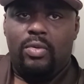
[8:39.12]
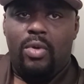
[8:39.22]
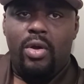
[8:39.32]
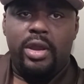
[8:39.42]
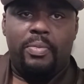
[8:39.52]

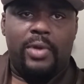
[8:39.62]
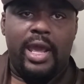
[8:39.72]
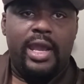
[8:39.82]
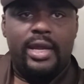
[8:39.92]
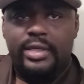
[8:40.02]
Warrior
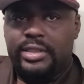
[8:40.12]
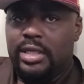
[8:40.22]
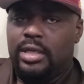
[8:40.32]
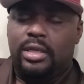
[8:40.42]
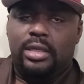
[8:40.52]
players,
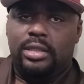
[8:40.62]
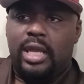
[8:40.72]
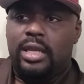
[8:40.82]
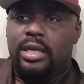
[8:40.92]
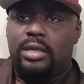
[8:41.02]

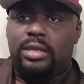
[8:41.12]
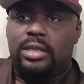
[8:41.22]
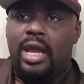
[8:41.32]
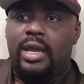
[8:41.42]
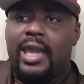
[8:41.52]
that
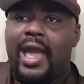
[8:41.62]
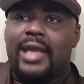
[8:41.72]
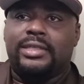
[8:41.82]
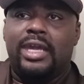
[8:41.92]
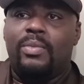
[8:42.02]
young
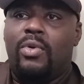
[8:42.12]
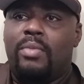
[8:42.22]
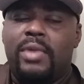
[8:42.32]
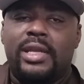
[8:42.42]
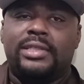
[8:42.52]
guys get
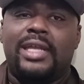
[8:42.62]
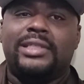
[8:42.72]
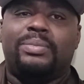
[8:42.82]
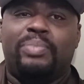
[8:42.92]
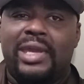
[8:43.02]
more minutes.
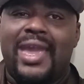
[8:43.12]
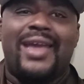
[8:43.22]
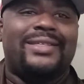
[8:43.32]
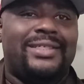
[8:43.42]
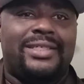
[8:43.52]
That's
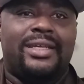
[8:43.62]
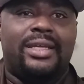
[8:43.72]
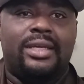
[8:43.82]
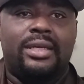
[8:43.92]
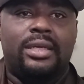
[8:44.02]
BS.
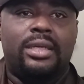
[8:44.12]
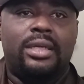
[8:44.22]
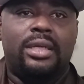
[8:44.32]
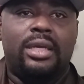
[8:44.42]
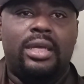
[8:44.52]

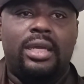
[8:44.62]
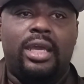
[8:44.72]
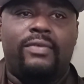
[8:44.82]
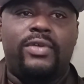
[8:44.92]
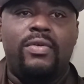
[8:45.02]

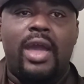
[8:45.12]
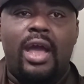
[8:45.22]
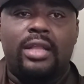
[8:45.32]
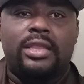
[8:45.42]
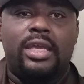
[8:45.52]
If you
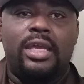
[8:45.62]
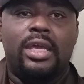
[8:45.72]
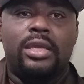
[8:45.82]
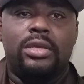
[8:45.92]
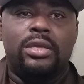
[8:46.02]
healthy,
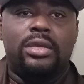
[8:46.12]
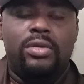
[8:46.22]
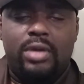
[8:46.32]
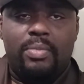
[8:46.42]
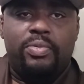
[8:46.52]

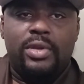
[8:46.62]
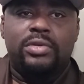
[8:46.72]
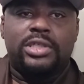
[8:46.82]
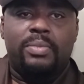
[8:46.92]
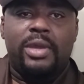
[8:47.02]

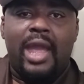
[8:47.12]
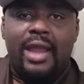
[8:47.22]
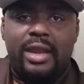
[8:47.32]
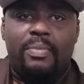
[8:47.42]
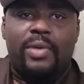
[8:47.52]
you should be
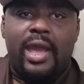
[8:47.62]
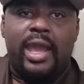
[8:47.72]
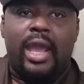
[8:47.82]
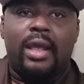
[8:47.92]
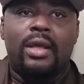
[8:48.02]
out there
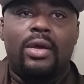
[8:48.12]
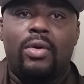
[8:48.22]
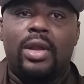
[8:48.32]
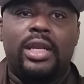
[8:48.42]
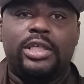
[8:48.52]
playing,
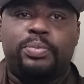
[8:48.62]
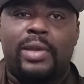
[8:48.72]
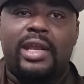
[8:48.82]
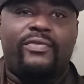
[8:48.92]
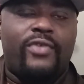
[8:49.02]
or at least
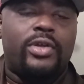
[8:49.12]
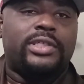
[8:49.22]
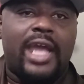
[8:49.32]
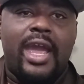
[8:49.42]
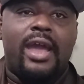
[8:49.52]
play the
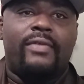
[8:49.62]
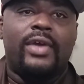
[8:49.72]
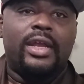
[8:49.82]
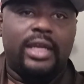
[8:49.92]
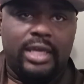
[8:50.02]
first half
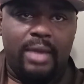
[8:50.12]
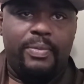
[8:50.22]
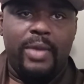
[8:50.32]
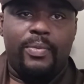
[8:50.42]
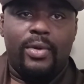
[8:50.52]
to
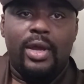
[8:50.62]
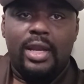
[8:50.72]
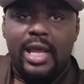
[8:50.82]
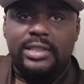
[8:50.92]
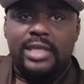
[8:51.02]
give people.
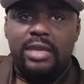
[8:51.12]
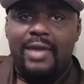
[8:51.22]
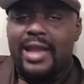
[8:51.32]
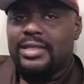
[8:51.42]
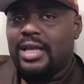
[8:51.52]
Let's say
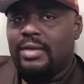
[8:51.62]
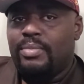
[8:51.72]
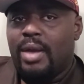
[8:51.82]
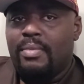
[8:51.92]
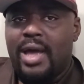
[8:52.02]
you got
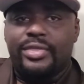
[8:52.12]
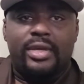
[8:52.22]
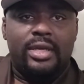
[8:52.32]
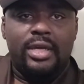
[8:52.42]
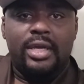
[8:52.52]
a
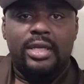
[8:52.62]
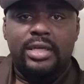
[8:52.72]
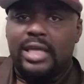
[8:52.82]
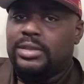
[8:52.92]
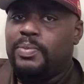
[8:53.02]
mother
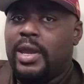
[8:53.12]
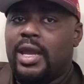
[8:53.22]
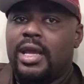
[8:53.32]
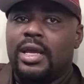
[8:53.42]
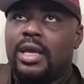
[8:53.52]
that spent